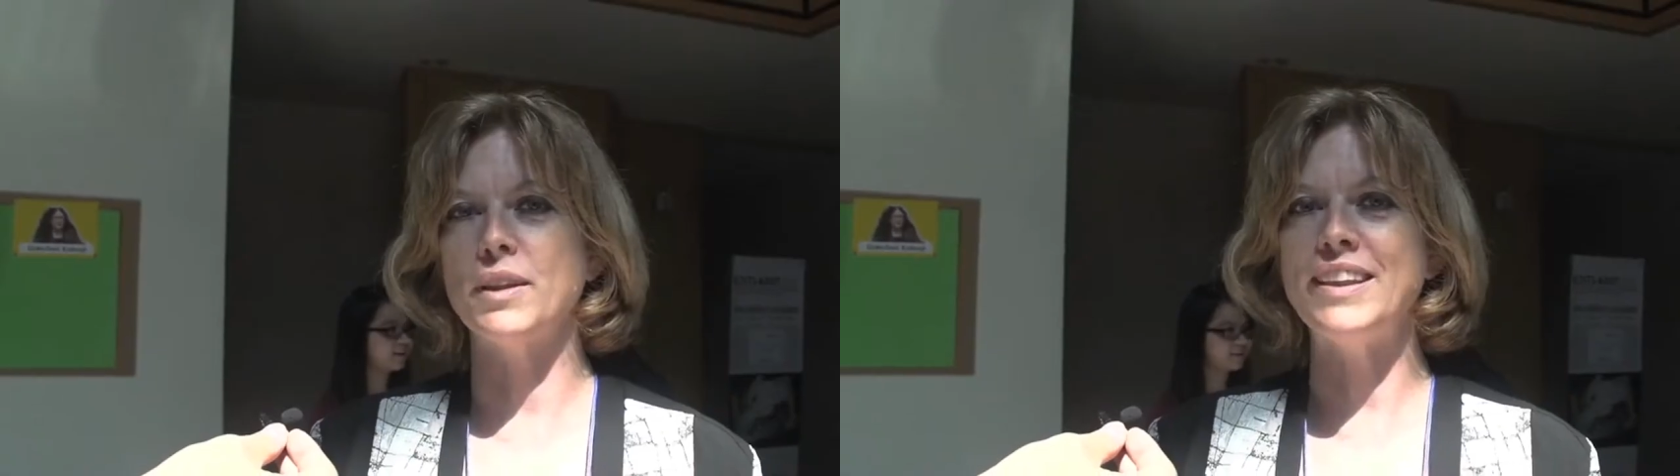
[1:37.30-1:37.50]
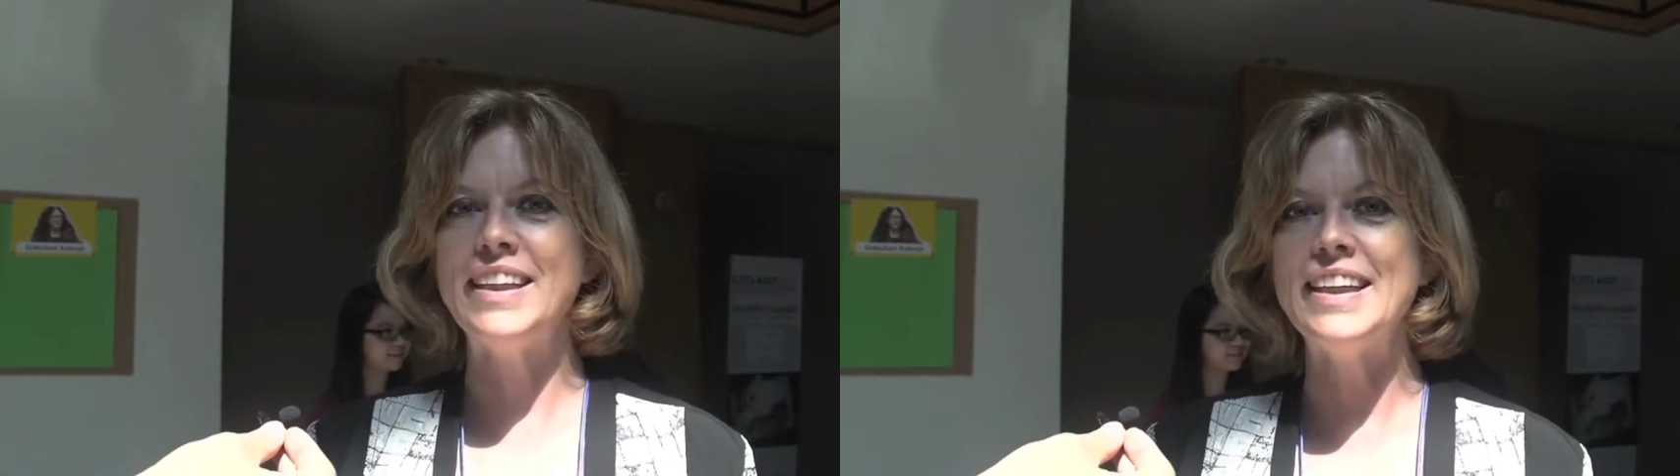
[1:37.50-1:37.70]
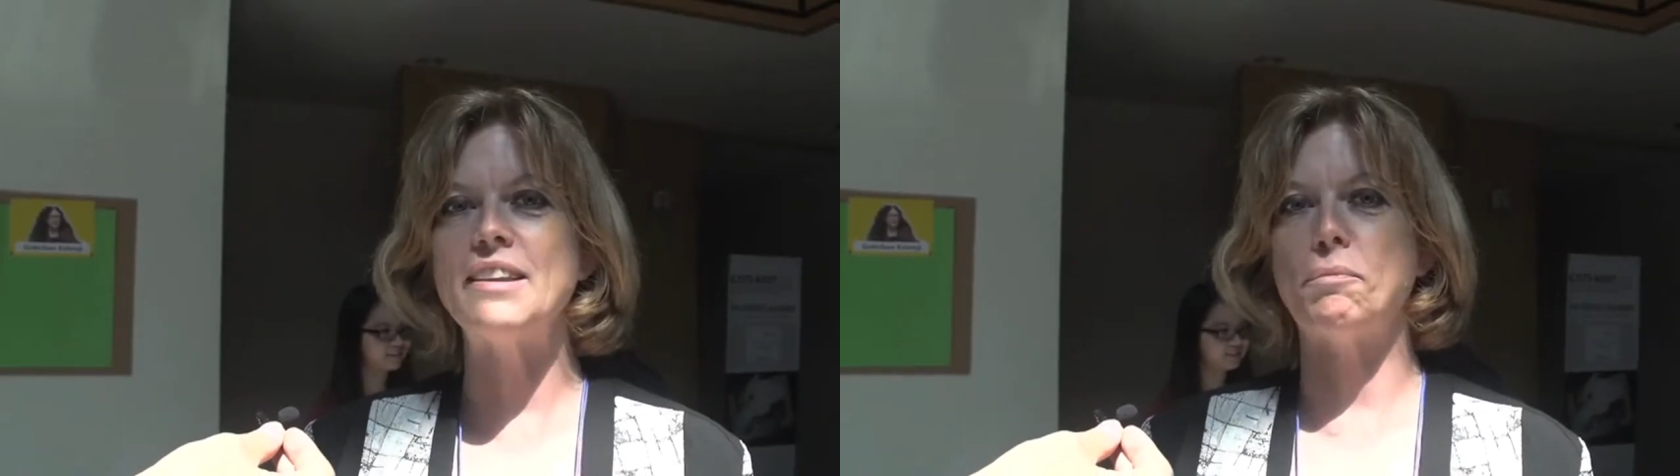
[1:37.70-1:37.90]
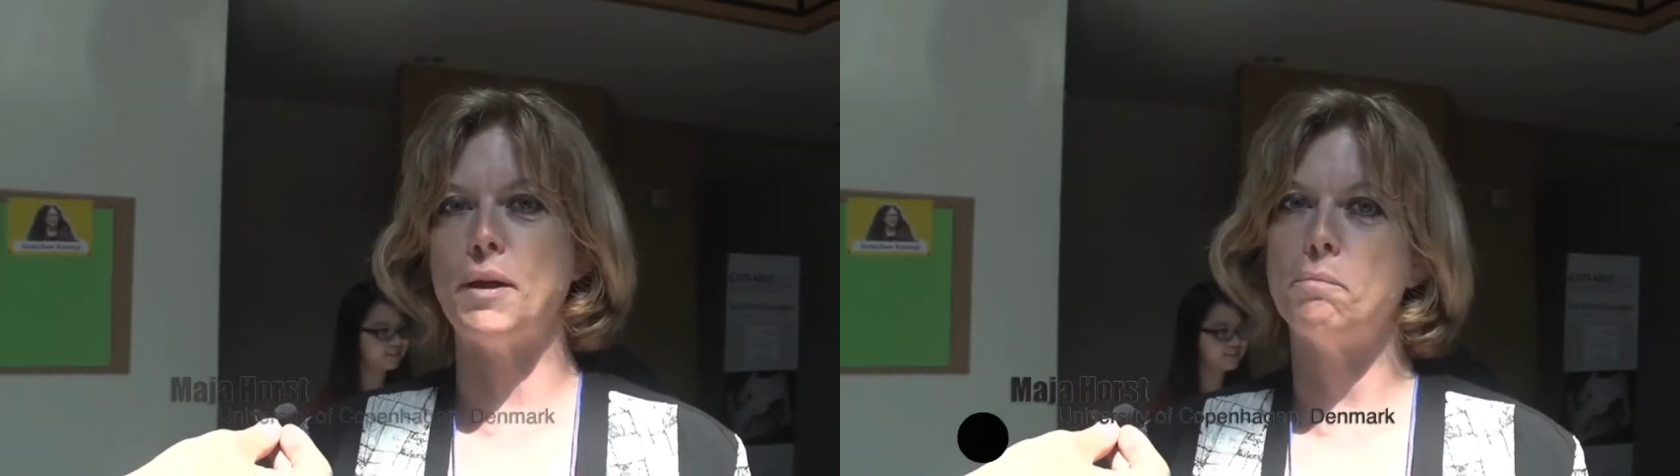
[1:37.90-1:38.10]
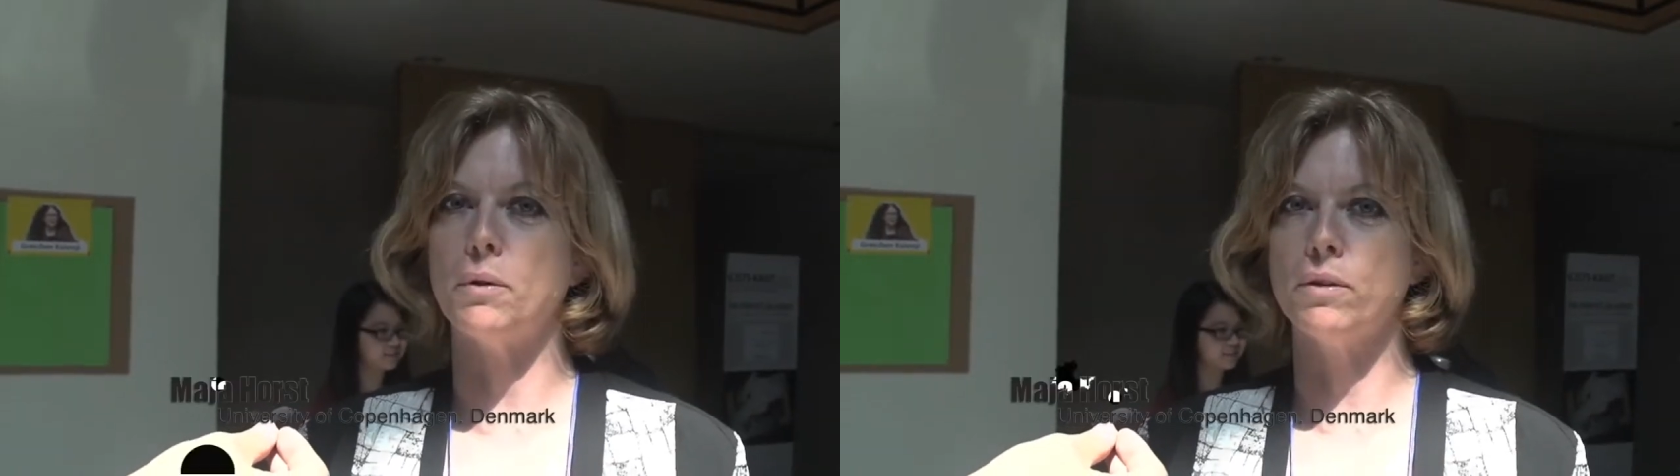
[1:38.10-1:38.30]
We need
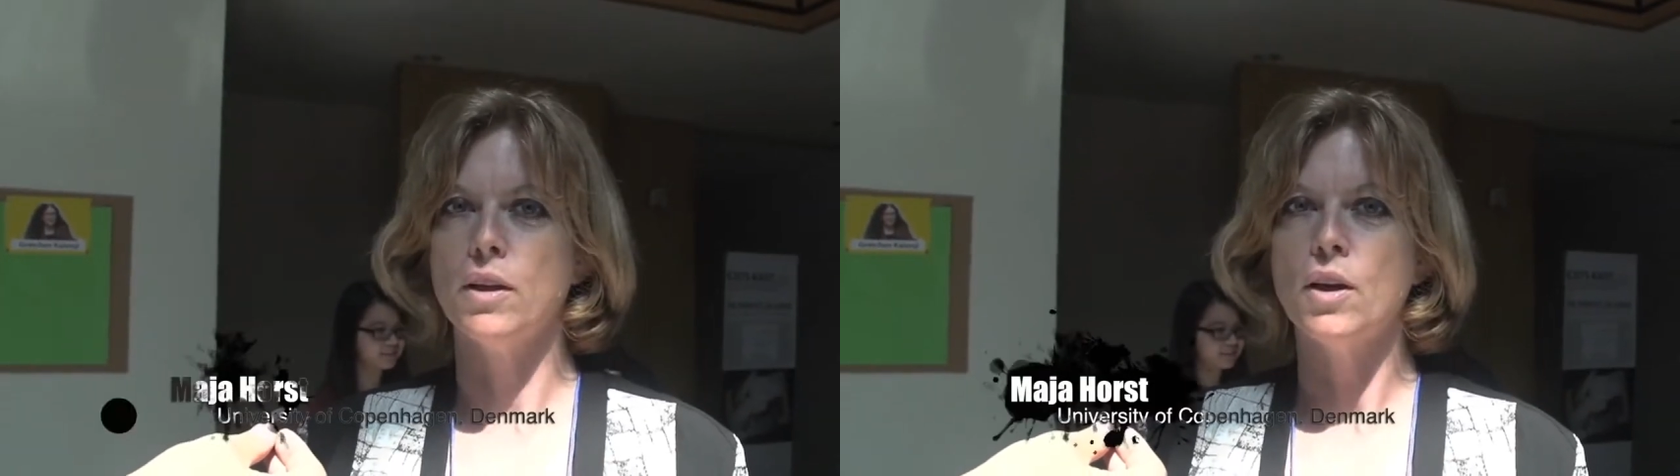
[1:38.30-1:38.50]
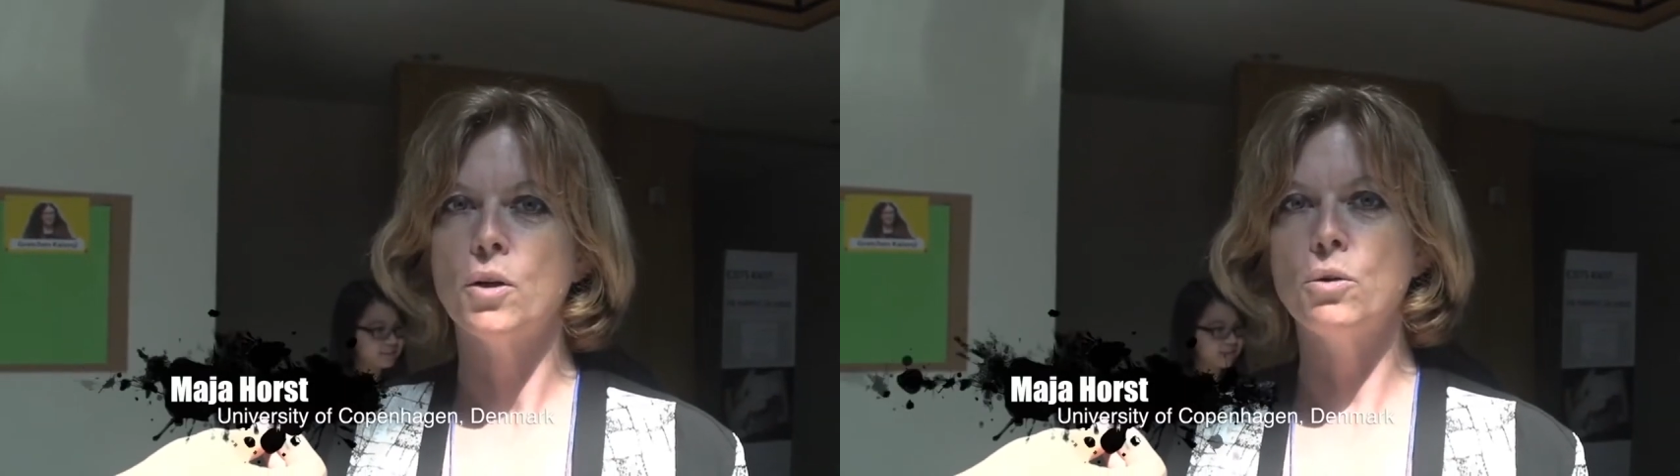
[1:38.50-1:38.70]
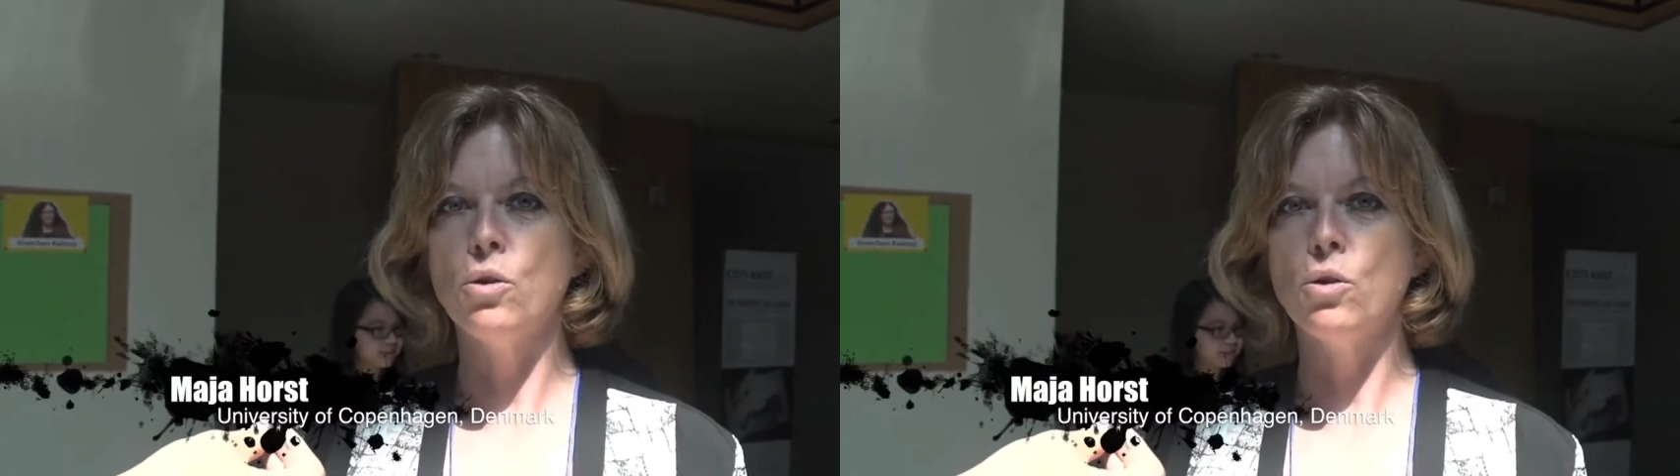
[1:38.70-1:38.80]
people who